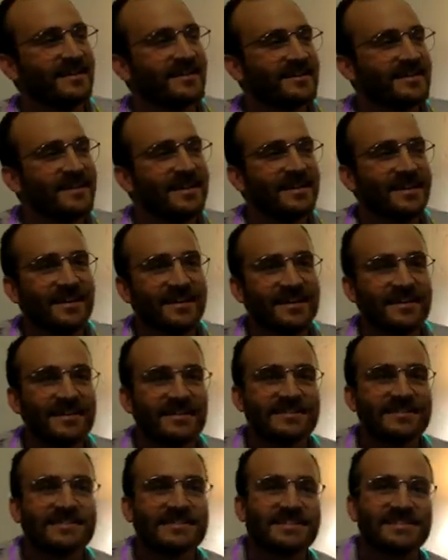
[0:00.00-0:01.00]

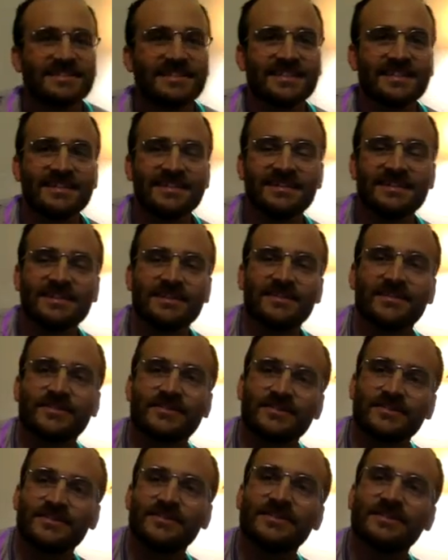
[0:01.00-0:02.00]
getting
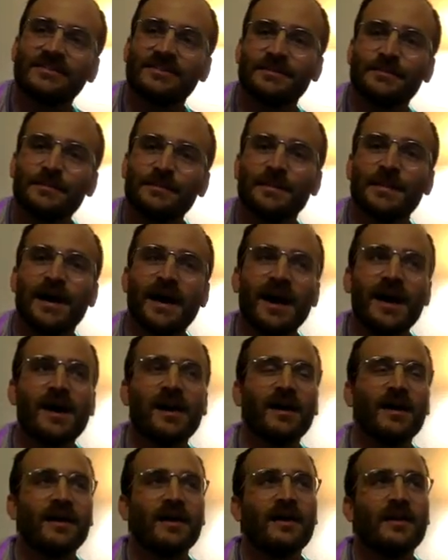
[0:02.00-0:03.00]
cynical, and
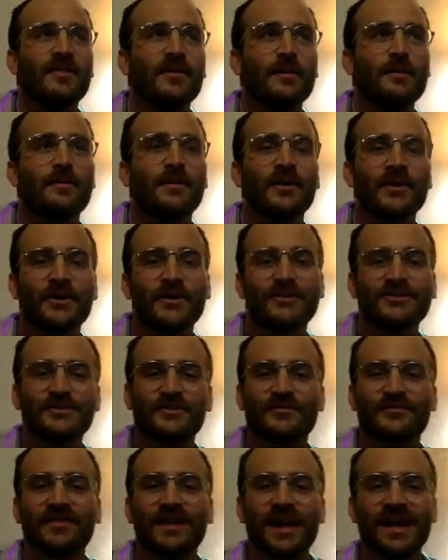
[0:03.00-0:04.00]
the birds
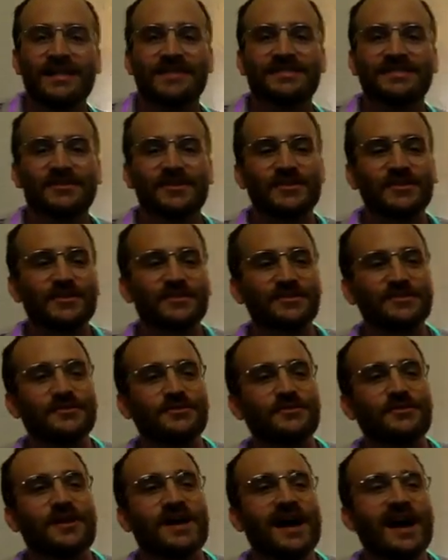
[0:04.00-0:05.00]
are flying circles
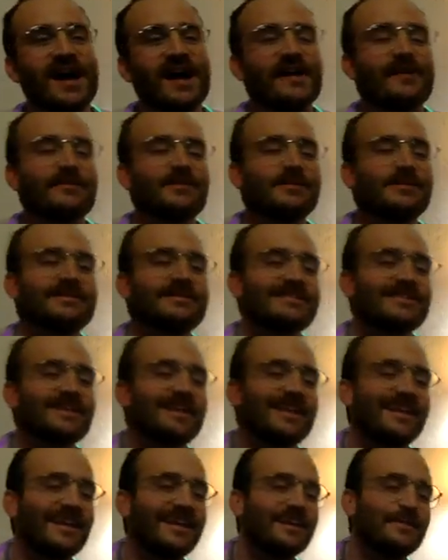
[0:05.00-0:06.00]
around me,
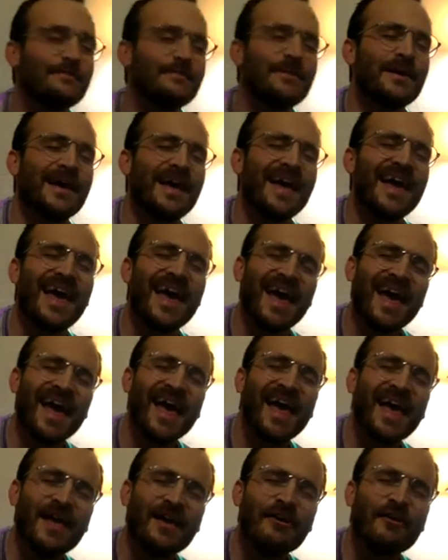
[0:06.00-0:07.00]
saying,
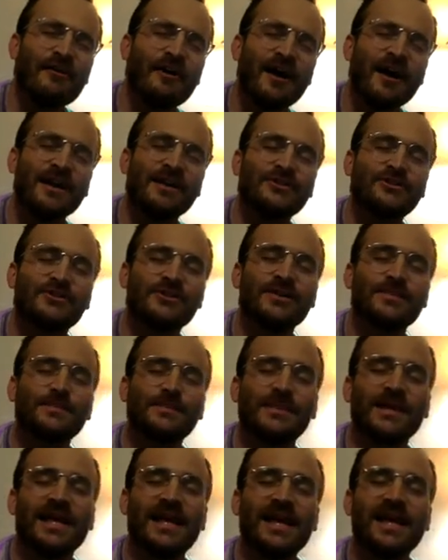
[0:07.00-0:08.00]
"Man, you're on a
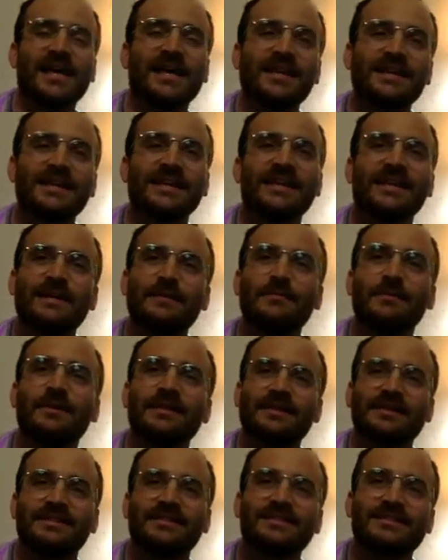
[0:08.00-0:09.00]
trip lately, but
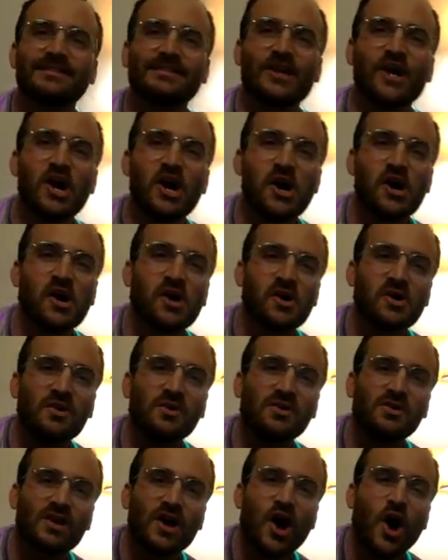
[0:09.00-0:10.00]
the
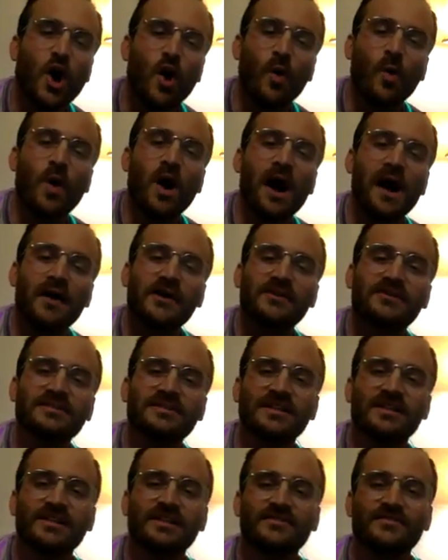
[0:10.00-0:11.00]
salt water's
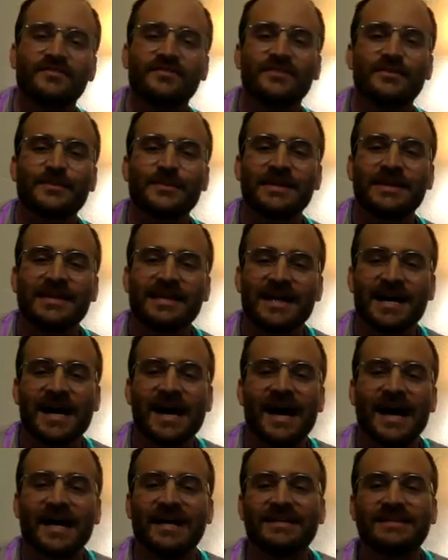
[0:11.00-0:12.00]
good for me."
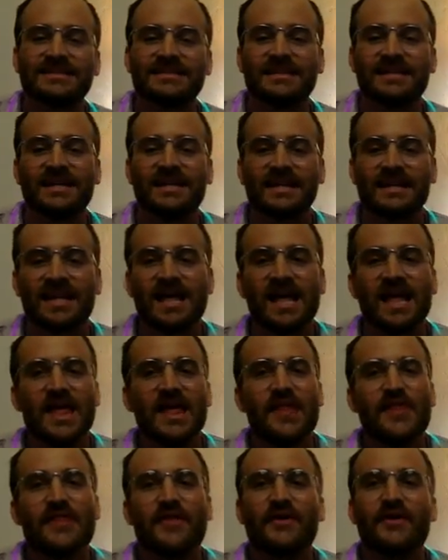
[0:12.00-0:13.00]
I said,
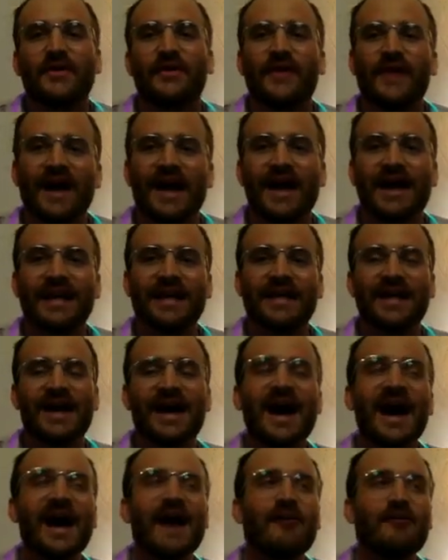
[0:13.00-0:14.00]
they're like,
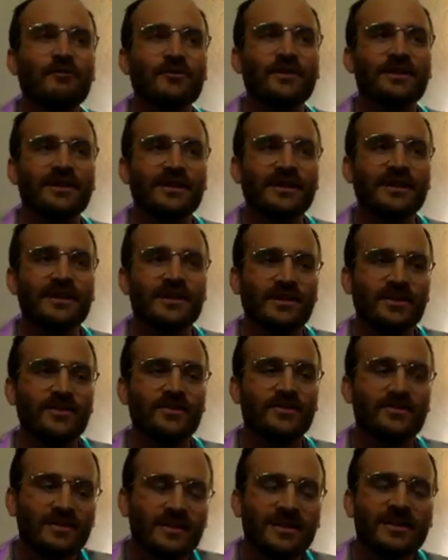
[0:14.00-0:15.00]
"Not really,
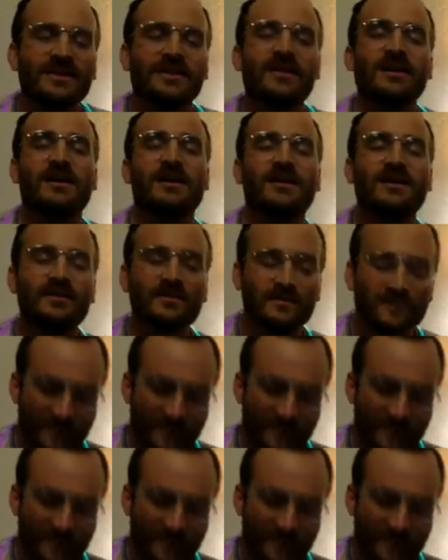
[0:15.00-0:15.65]
you need love."